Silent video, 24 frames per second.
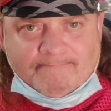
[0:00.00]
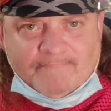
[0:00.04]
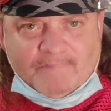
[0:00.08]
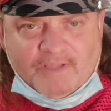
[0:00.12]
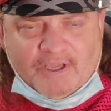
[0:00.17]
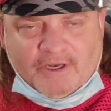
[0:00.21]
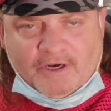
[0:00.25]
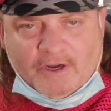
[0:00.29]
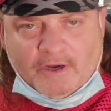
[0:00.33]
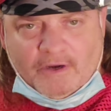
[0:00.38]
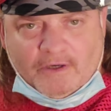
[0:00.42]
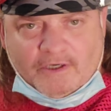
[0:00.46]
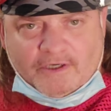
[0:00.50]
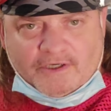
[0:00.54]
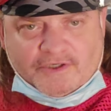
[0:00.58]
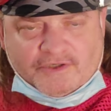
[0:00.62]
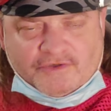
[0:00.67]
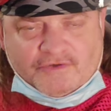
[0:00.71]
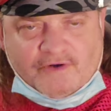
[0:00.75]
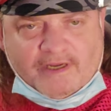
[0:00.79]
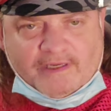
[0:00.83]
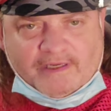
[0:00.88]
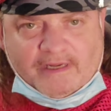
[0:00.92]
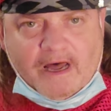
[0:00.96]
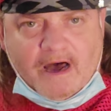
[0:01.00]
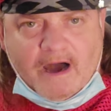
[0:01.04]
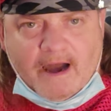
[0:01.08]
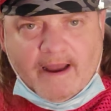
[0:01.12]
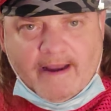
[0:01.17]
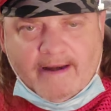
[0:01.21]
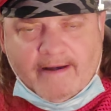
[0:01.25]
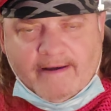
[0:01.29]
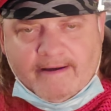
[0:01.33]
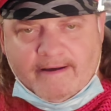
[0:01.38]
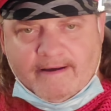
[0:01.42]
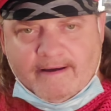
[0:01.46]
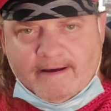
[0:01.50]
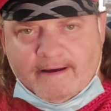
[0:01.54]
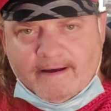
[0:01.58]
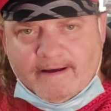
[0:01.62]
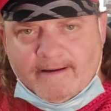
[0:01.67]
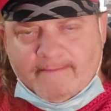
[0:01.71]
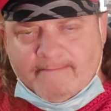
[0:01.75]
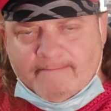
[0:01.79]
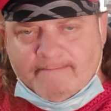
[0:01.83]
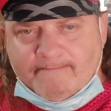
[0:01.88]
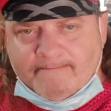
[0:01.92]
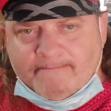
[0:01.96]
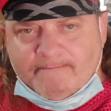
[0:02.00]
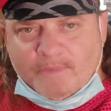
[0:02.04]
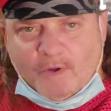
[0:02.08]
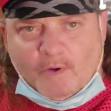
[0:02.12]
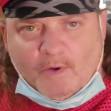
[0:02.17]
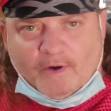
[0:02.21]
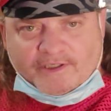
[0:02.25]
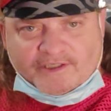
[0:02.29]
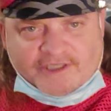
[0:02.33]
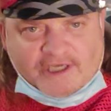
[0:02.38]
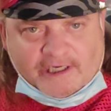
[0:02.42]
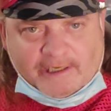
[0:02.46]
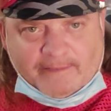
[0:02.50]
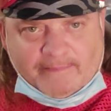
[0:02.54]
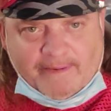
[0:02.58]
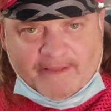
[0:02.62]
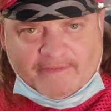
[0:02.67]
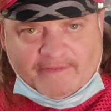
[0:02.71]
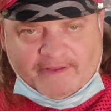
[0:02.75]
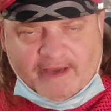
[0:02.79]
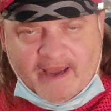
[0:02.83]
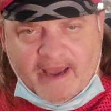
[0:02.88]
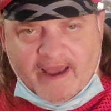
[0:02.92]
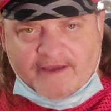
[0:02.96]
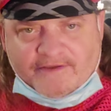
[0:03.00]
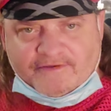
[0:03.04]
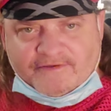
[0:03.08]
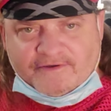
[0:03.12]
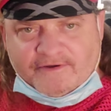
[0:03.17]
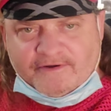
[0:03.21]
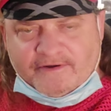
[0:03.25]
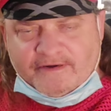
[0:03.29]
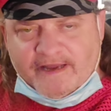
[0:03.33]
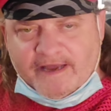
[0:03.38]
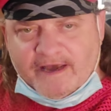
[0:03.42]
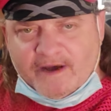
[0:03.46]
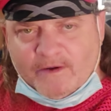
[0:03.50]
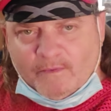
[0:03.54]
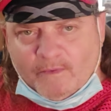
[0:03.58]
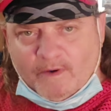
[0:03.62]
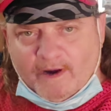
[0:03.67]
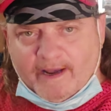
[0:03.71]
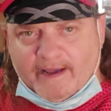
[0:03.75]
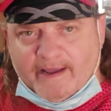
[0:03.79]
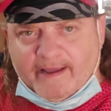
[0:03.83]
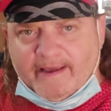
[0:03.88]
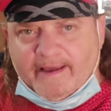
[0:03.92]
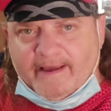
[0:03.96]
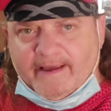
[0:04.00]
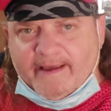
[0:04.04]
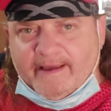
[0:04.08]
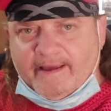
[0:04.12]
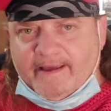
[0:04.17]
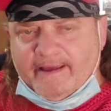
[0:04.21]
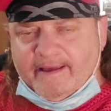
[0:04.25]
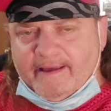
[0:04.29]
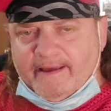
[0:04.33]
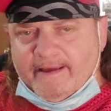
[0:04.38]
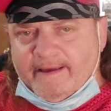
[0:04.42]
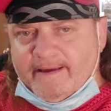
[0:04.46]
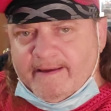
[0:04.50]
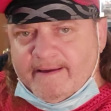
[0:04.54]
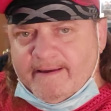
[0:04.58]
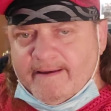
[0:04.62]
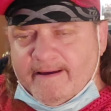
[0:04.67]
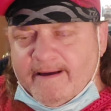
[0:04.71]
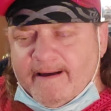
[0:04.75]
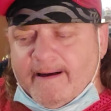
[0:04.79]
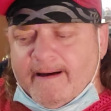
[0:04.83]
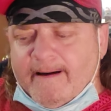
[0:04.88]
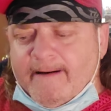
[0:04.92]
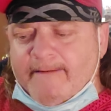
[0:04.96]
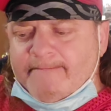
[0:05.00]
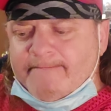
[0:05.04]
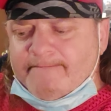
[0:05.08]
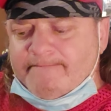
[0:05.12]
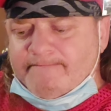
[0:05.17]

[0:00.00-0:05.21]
you know, a straight line, or a telepathic answer in that way. I